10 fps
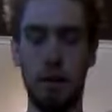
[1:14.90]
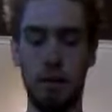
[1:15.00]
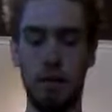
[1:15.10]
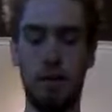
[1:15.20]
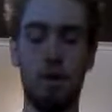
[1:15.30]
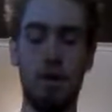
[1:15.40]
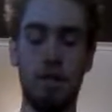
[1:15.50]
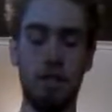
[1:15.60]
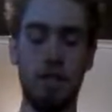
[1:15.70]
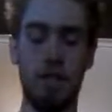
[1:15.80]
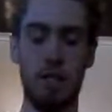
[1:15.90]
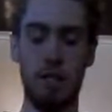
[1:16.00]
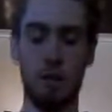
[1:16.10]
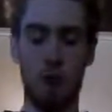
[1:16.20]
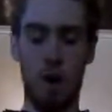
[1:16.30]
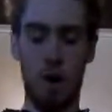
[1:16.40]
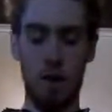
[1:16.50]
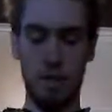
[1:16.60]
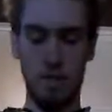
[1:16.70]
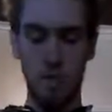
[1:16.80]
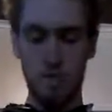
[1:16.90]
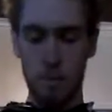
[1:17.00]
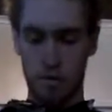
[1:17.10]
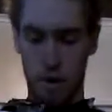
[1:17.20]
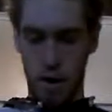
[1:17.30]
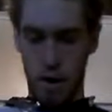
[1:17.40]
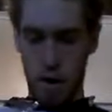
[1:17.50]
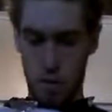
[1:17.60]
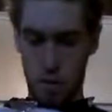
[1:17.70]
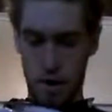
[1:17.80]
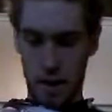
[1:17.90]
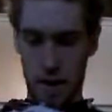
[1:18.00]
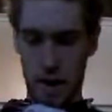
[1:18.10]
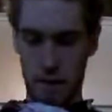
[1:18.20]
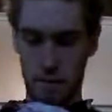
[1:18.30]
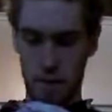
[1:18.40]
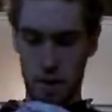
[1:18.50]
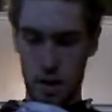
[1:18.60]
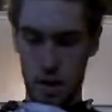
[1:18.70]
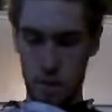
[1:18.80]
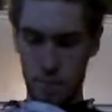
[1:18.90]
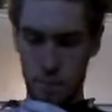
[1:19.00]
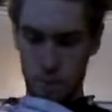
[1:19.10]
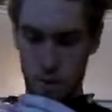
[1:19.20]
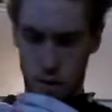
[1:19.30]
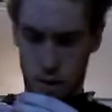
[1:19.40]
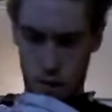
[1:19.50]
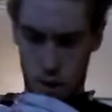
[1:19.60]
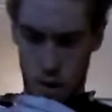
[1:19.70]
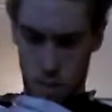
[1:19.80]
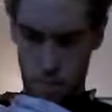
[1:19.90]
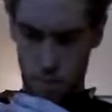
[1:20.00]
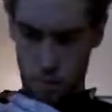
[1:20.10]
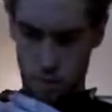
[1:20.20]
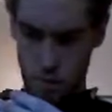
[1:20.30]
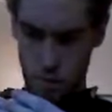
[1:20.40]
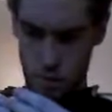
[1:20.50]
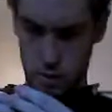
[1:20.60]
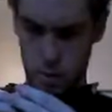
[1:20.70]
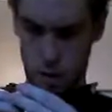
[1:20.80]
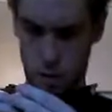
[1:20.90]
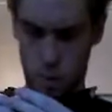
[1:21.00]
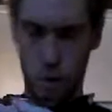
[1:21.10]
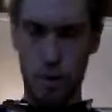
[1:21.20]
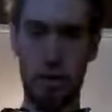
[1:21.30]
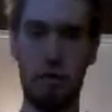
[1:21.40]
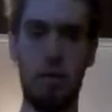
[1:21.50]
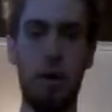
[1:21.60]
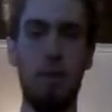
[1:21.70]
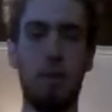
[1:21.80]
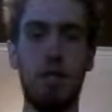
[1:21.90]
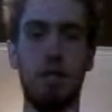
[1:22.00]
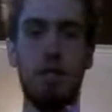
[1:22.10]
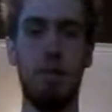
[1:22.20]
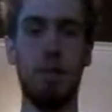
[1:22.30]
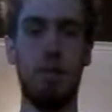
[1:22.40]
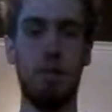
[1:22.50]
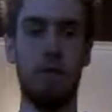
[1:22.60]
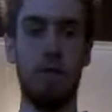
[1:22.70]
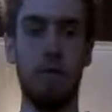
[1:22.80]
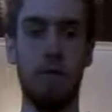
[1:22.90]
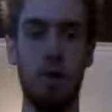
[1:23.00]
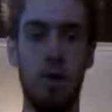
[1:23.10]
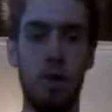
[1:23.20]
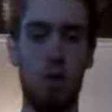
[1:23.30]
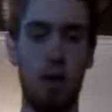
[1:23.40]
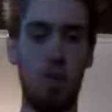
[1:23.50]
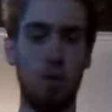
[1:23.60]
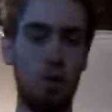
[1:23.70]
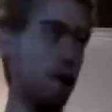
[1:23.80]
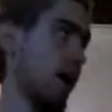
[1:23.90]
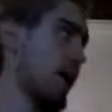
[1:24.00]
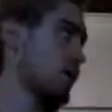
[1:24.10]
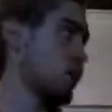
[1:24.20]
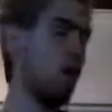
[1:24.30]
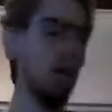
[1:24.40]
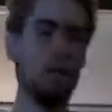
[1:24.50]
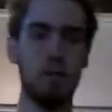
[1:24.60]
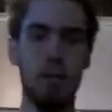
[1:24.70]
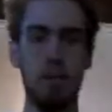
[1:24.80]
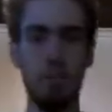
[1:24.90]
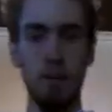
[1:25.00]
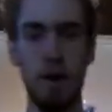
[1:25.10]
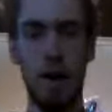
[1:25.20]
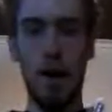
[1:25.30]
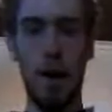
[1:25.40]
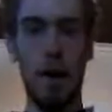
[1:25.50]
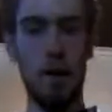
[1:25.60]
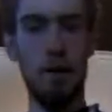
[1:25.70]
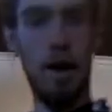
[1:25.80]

of 30 to 60 watts. Right here we have the let's see, 0.3, which is vapable all the way up to 80 watts. And